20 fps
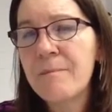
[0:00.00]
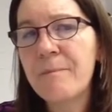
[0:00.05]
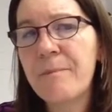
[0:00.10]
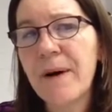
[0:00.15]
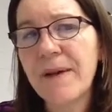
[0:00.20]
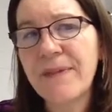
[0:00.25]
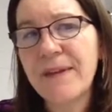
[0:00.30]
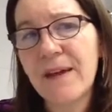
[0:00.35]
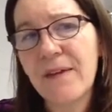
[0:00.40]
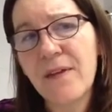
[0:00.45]

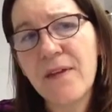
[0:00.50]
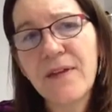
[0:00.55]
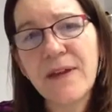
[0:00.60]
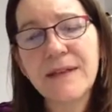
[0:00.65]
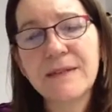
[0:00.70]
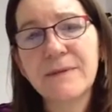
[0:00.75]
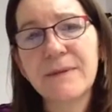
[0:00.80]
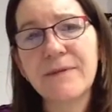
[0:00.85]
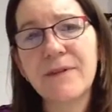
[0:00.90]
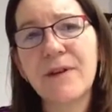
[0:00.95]
But the other
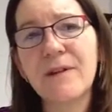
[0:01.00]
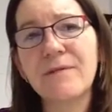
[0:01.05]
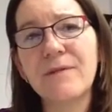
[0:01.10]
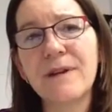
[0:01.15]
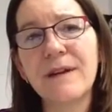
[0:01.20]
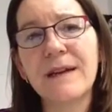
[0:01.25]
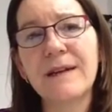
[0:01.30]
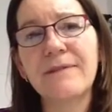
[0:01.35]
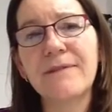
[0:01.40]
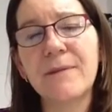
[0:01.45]
things we've learnt
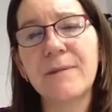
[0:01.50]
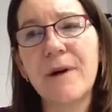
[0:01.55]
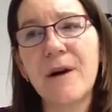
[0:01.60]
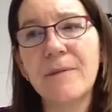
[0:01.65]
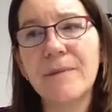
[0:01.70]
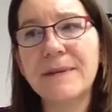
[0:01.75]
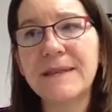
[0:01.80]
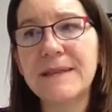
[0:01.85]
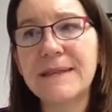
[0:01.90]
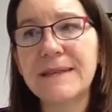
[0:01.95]
really from
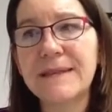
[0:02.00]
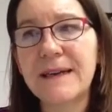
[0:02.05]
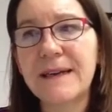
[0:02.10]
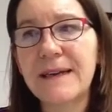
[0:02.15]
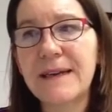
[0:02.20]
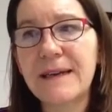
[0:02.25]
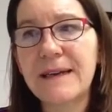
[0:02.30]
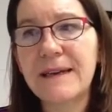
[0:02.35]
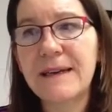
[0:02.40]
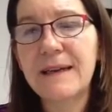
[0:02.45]
Open to
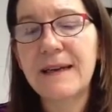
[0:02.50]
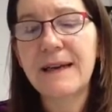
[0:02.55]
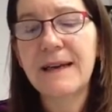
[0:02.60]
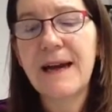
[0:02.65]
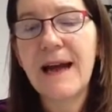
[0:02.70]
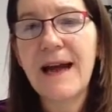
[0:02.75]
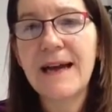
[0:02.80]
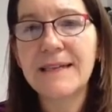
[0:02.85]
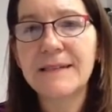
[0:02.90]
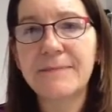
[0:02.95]
Study
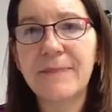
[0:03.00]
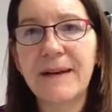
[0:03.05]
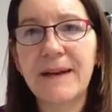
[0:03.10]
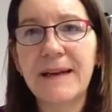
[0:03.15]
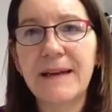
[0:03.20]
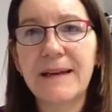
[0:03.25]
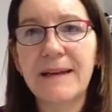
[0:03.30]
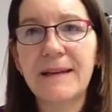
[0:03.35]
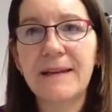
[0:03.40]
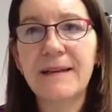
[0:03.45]
has
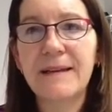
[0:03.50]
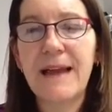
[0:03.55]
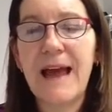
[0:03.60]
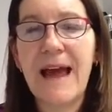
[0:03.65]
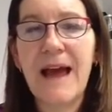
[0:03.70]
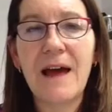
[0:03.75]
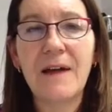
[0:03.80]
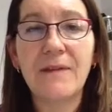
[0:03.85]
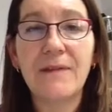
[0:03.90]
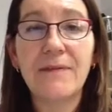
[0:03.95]
been
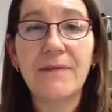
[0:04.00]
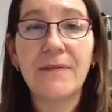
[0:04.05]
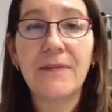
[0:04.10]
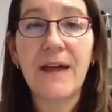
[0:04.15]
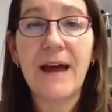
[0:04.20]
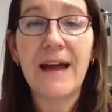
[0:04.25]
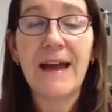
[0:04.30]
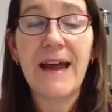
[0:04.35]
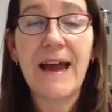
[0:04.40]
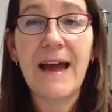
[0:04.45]
how
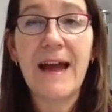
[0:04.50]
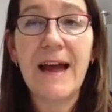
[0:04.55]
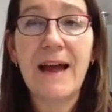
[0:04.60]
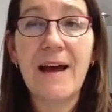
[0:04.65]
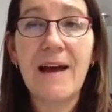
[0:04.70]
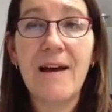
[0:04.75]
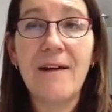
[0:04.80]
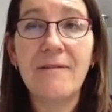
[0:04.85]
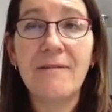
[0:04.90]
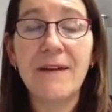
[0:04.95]
they
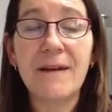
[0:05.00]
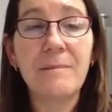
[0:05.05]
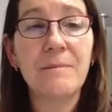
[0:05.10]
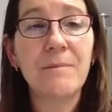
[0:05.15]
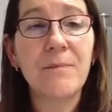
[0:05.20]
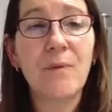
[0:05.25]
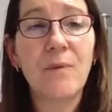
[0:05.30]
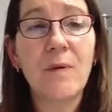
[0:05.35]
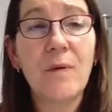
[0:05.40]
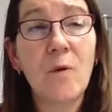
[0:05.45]
have
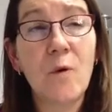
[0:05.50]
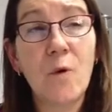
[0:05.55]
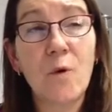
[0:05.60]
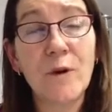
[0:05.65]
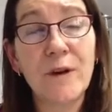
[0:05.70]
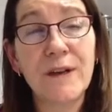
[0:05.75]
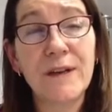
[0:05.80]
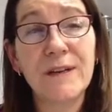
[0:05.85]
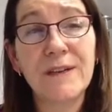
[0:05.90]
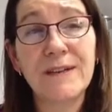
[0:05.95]

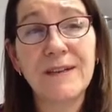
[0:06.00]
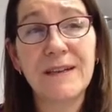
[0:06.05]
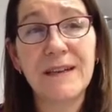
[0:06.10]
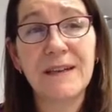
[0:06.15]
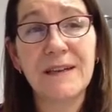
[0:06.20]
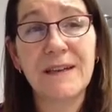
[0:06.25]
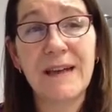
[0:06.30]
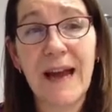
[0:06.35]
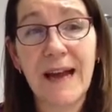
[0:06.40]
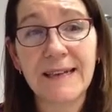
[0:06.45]
imported
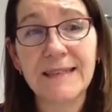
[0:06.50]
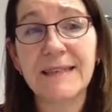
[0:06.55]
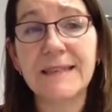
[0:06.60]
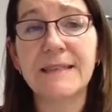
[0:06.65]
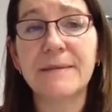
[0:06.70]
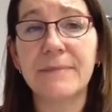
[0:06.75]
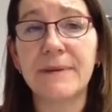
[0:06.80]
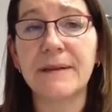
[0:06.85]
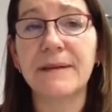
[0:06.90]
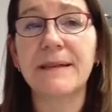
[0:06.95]
the
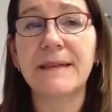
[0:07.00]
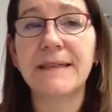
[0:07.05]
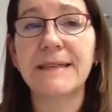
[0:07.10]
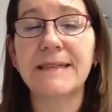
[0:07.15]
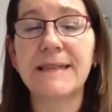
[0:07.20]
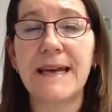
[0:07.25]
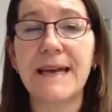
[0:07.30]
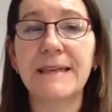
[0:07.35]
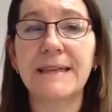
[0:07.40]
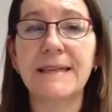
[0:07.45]
accessibility
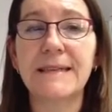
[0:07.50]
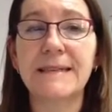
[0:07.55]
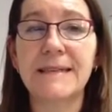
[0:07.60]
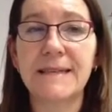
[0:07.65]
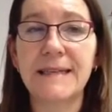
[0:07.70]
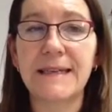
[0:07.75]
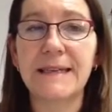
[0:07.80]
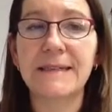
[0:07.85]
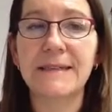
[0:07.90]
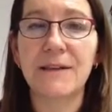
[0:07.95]
standards,
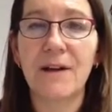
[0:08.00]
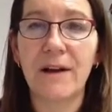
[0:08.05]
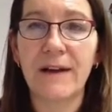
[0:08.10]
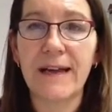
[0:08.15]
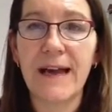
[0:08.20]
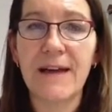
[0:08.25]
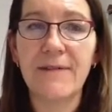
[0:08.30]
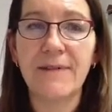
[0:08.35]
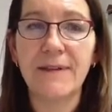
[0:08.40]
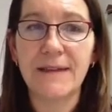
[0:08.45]
things like
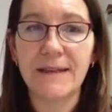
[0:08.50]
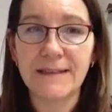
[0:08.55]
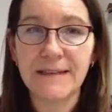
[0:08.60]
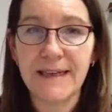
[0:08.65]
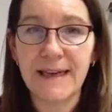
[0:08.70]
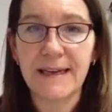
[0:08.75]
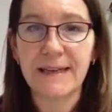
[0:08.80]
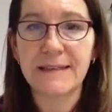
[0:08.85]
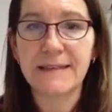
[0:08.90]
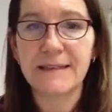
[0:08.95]
having the
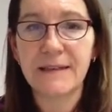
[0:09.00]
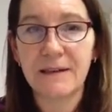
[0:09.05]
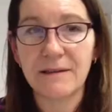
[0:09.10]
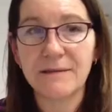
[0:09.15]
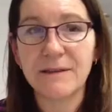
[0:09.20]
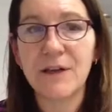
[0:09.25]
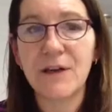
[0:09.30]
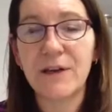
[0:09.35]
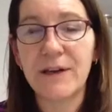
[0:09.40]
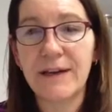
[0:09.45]
text
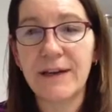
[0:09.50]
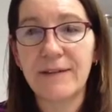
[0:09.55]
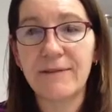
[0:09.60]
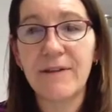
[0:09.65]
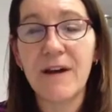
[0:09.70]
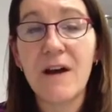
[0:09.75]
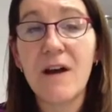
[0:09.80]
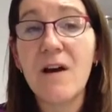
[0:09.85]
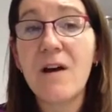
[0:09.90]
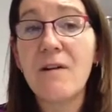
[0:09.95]
alternative
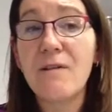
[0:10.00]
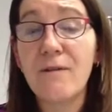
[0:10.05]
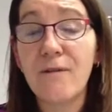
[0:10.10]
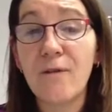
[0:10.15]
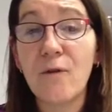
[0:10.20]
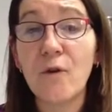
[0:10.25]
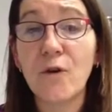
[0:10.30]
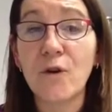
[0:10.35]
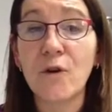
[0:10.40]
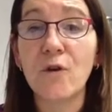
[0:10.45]

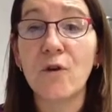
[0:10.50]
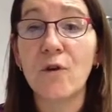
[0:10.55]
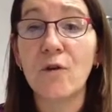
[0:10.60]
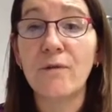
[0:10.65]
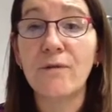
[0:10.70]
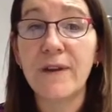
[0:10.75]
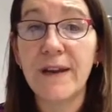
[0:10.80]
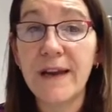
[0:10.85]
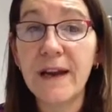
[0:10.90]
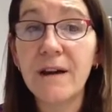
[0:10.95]
for your
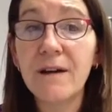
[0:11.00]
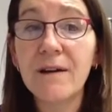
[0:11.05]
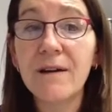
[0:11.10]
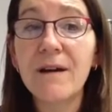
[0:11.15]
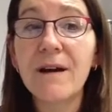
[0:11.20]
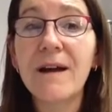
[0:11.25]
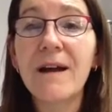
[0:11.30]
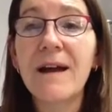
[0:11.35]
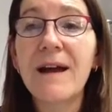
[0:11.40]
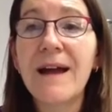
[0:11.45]
video,
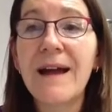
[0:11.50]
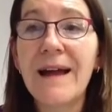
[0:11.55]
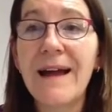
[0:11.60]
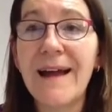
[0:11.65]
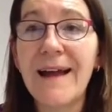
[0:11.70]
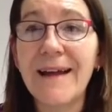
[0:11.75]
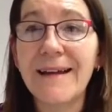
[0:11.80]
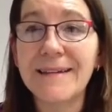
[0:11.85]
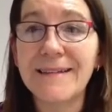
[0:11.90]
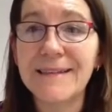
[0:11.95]

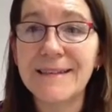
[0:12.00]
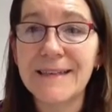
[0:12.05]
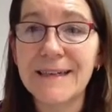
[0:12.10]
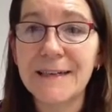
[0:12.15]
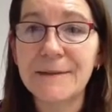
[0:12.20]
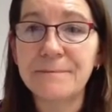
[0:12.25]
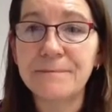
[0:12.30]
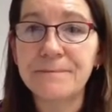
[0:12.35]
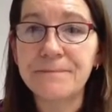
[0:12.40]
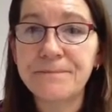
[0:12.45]

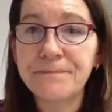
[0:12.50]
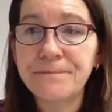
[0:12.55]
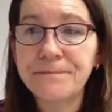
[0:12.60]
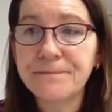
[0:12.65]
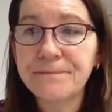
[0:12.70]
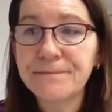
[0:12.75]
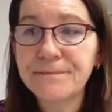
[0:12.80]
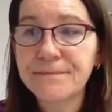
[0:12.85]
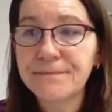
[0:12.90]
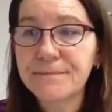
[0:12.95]
and
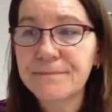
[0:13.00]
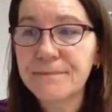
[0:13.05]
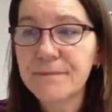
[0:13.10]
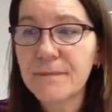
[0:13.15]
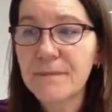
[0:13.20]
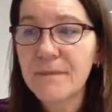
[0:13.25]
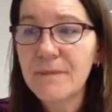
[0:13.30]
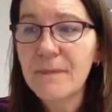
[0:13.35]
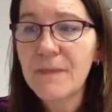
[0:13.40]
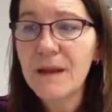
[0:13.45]

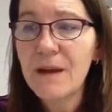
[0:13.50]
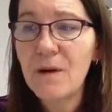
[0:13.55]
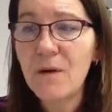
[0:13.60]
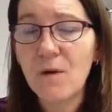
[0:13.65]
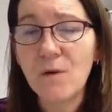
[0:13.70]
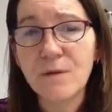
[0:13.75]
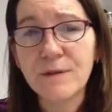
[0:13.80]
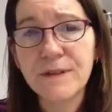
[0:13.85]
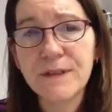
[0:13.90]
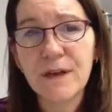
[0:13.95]

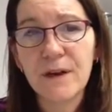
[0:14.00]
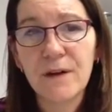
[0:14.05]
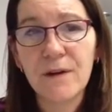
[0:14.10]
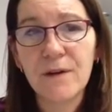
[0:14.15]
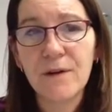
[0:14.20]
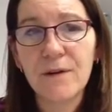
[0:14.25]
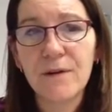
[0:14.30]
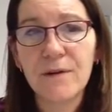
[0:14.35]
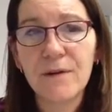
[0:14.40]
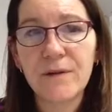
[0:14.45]

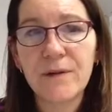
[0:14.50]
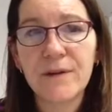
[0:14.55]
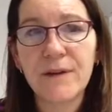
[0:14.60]
also